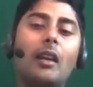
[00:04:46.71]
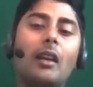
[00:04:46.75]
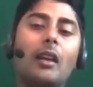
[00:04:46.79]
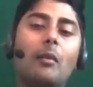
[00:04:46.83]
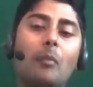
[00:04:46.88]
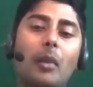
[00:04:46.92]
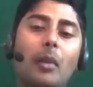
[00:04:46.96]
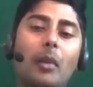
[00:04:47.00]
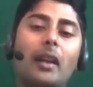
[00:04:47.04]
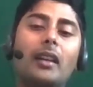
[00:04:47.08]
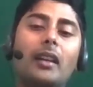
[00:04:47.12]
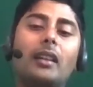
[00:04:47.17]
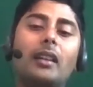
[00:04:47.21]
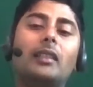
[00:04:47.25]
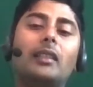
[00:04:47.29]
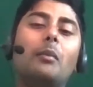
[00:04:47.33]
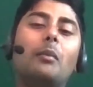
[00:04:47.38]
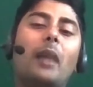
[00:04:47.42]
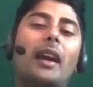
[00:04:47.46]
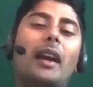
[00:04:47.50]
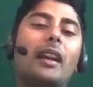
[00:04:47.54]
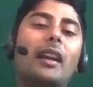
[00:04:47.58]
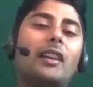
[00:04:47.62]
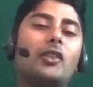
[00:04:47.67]
but the
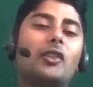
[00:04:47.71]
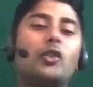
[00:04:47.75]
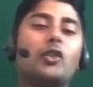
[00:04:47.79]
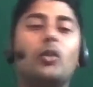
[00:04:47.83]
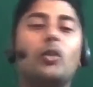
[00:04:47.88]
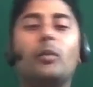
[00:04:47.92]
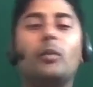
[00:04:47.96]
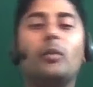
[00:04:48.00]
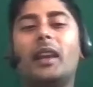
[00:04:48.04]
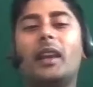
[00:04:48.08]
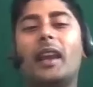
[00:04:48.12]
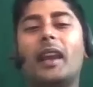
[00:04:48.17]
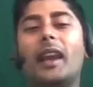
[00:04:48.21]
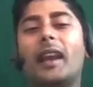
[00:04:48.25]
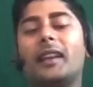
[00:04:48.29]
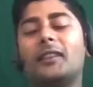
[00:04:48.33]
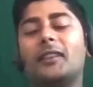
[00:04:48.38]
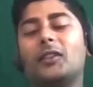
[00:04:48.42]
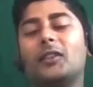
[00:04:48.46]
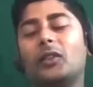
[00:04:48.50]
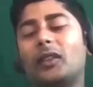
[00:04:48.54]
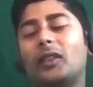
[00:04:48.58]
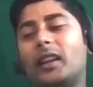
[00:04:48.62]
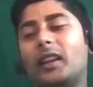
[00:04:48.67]
backend should be AI.
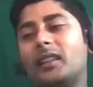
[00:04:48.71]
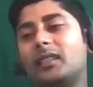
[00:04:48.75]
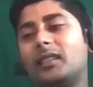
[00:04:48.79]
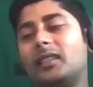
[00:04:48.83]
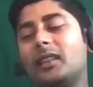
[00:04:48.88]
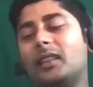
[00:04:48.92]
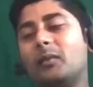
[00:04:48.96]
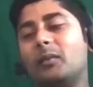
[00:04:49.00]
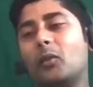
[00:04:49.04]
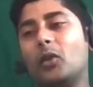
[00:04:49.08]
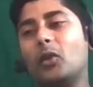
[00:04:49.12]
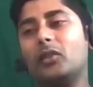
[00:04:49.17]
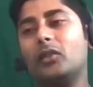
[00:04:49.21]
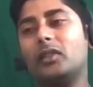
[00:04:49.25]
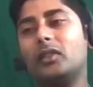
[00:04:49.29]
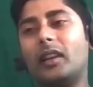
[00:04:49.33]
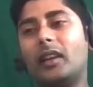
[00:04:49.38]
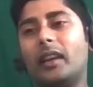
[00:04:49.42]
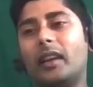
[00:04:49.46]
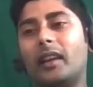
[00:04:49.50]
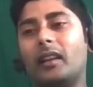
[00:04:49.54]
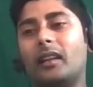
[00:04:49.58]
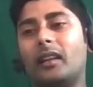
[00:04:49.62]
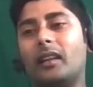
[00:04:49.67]
So that's the most
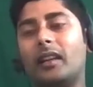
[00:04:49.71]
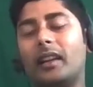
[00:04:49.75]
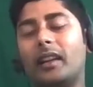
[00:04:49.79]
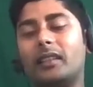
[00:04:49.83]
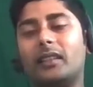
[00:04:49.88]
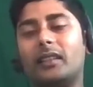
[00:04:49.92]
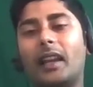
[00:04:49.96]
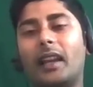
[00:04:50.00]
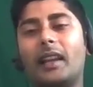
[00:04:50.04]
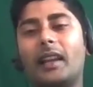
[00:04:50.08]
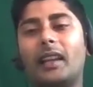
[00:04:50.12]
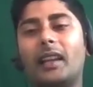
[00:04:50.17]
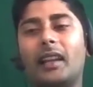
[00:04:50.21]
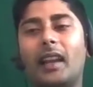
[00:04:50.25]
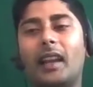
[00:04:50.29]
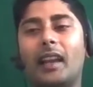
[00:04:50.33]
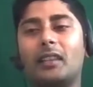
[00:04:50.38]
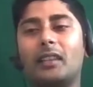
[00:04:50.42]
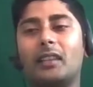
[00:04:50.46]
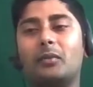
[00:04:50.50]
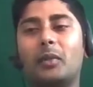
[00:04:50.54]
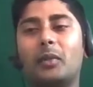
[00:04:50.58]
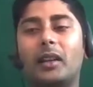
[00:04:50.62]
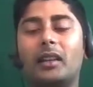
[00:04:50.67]
exciting
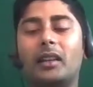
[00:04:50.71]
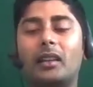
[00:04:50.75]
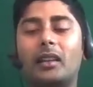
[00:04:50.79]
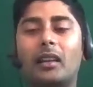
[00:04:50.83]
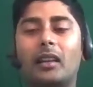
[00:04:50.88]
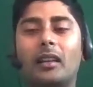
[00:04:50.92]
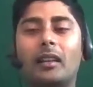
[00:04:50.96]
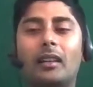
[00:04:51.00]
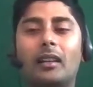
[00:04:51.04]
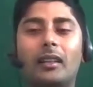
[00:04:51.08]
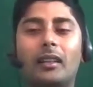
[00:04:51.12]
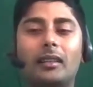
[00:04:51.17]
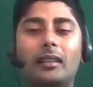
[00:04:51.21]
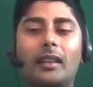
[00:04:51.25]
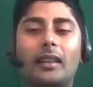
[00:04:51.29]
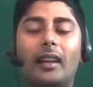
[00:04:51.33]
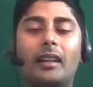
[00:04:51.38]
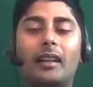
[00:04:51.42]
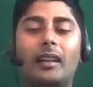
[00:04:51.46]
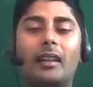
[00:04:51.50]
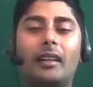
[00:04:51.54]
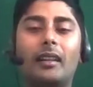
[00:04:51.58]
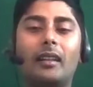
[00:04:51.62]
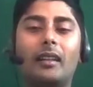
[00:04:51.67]
aspect that
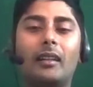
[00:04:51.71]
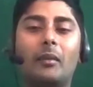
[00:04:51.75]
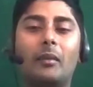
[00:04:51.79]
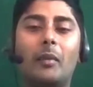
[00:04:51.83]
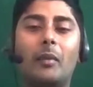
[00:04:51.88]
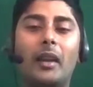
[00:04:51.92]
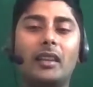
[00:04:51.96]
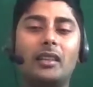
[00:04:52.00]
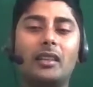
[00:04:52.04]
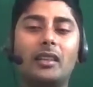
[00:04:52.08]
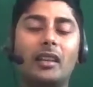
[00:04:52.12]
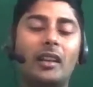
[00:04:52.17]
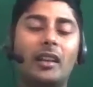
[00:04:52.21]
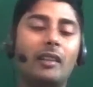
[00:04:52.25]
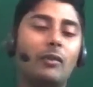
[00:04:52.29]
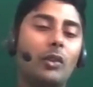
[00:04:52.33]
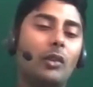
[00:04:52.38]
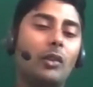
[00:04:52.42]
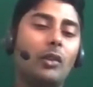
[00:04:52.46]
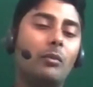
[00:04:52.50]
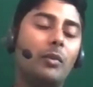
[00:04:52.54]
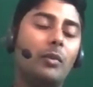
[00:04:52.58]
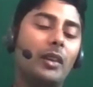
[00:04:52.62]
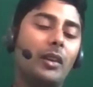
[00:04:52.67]
my journey
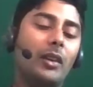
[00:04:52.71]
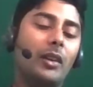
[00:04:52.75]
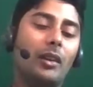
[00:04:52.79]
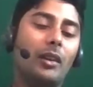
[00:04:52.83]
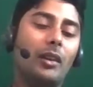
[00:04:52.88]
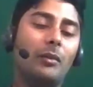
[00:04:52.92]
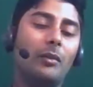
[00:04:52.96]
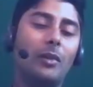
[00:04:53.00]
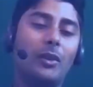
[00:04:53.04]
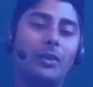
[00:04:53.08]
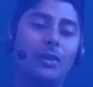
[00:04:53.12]
would be all about.